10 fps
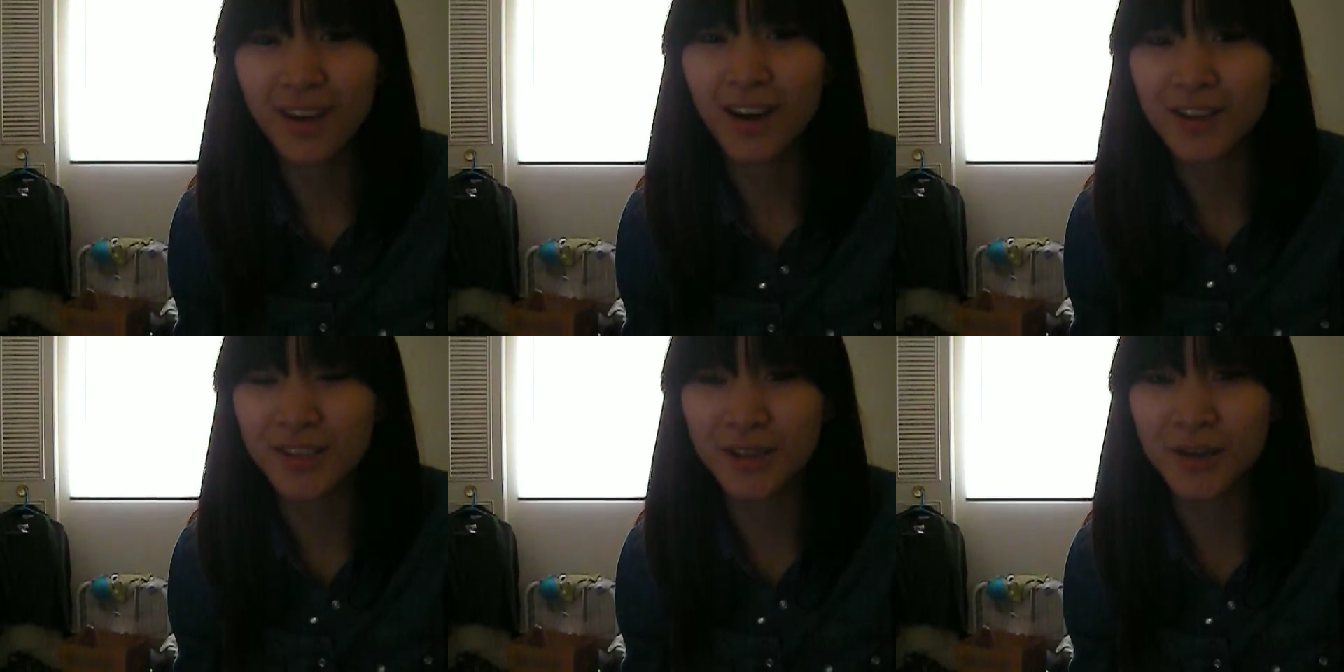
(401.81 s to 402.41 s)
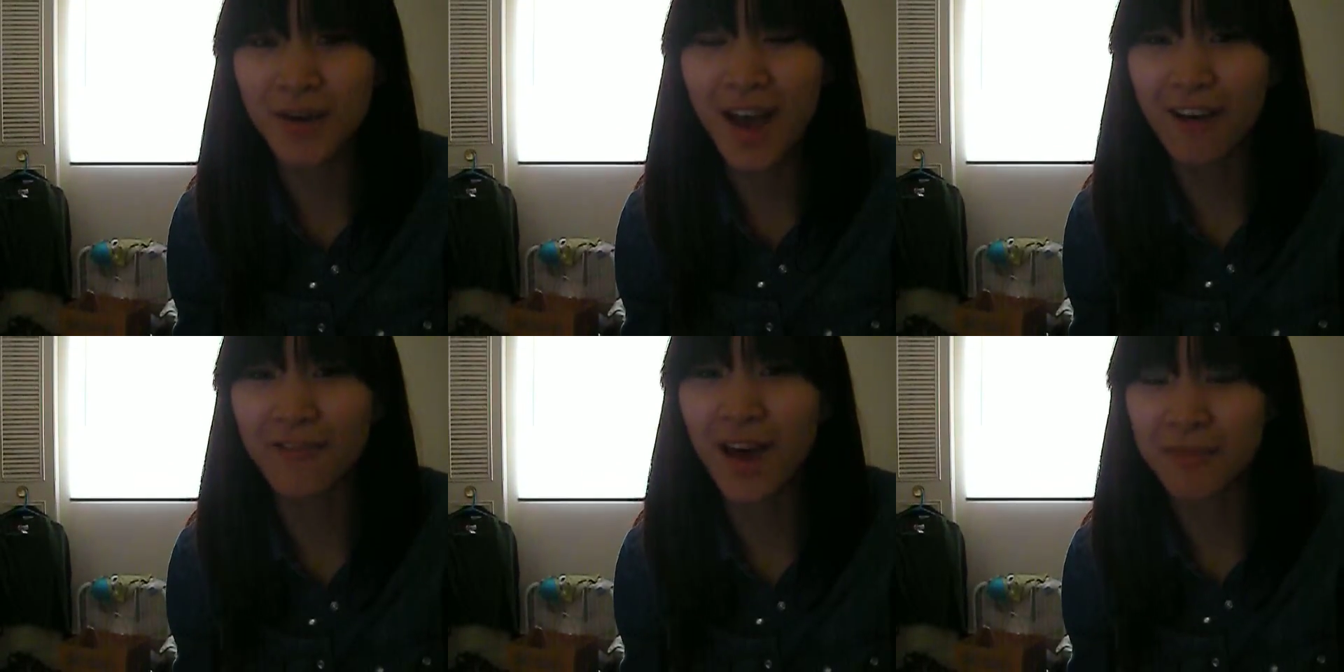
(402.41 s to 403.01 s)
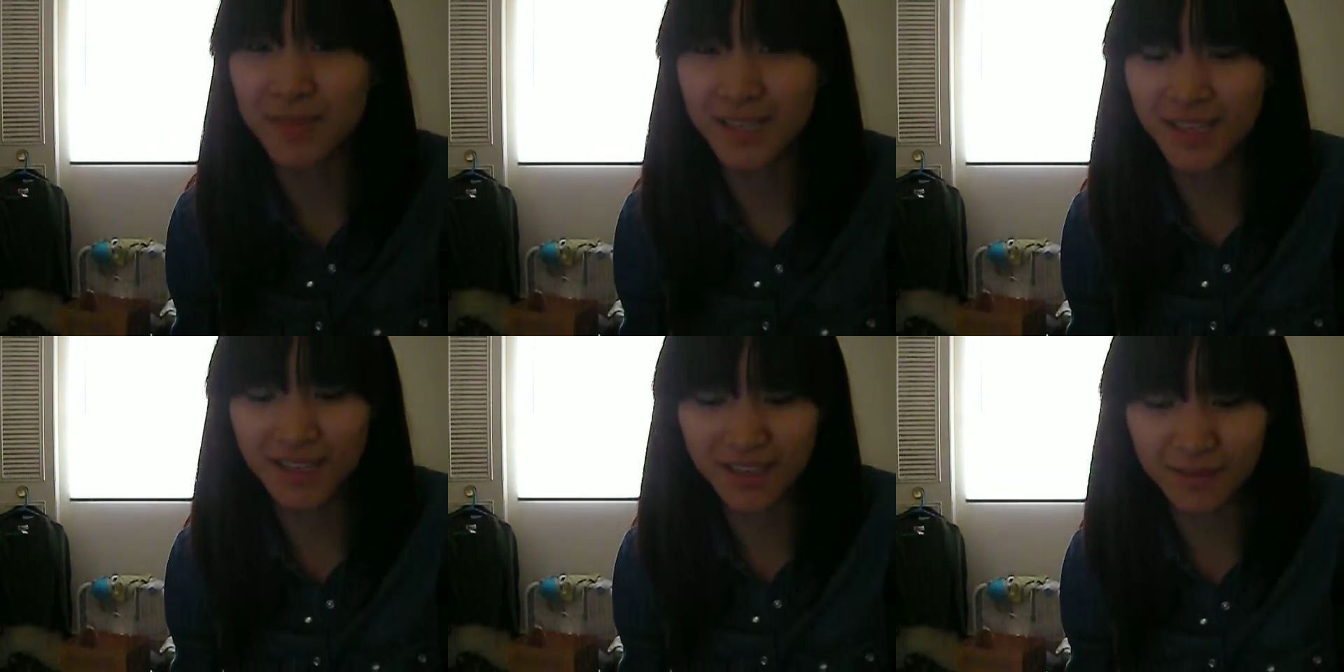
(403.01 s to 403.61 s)
can also have the
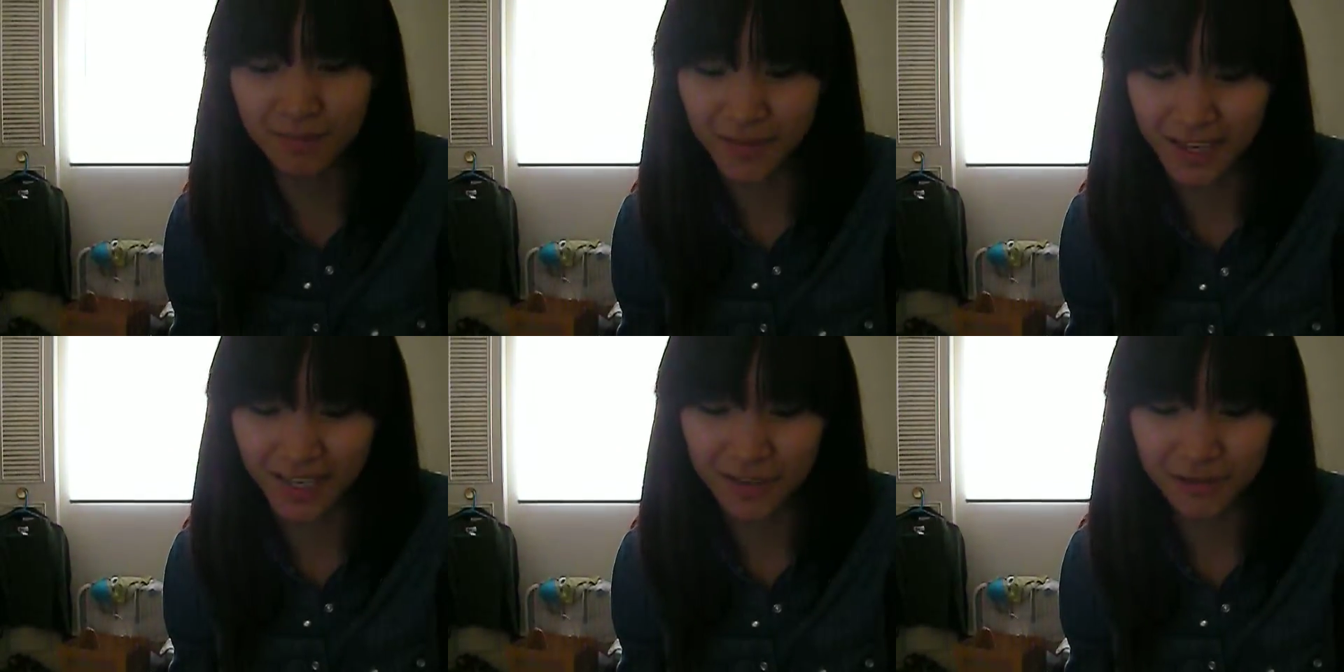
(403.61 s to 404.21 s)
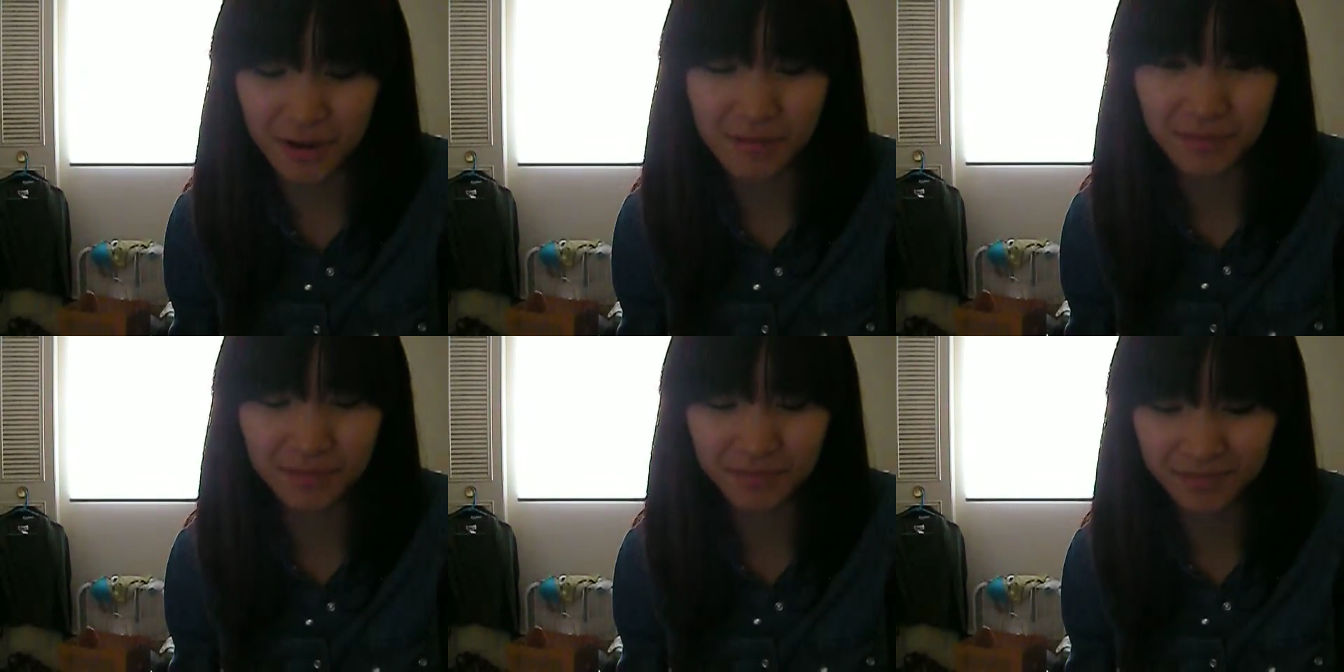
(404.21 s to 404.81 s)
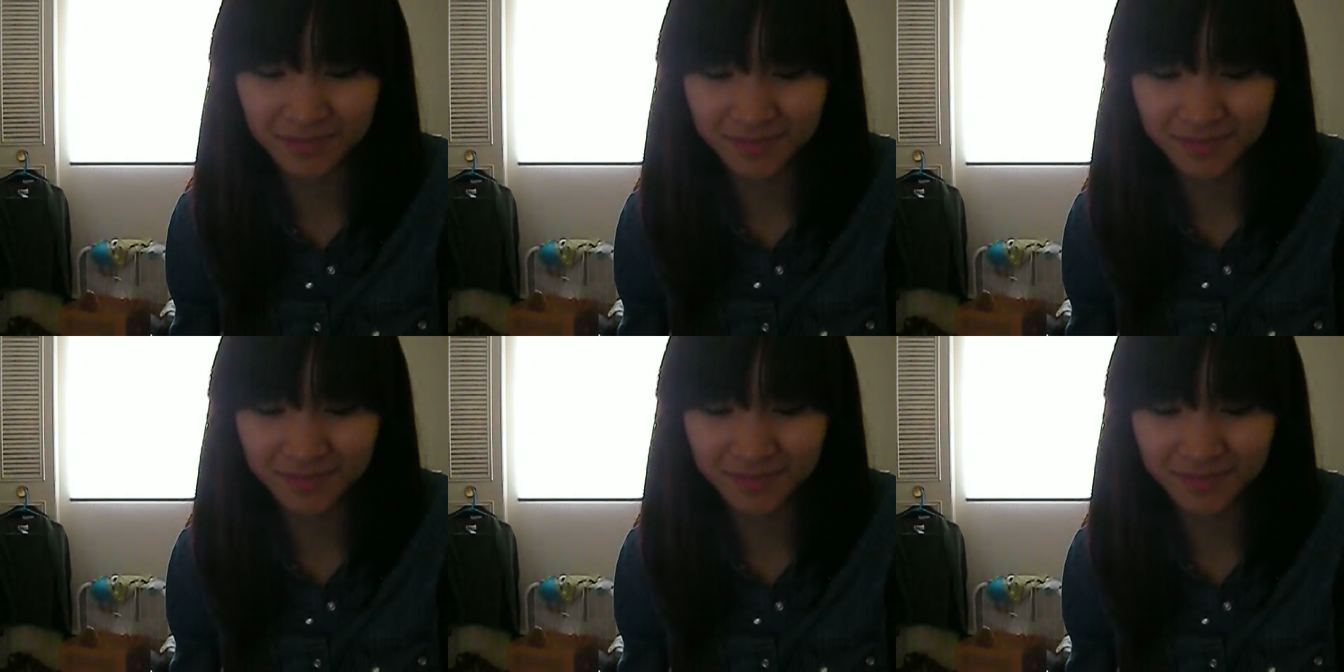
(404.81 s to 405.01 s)
opposite meaning to them.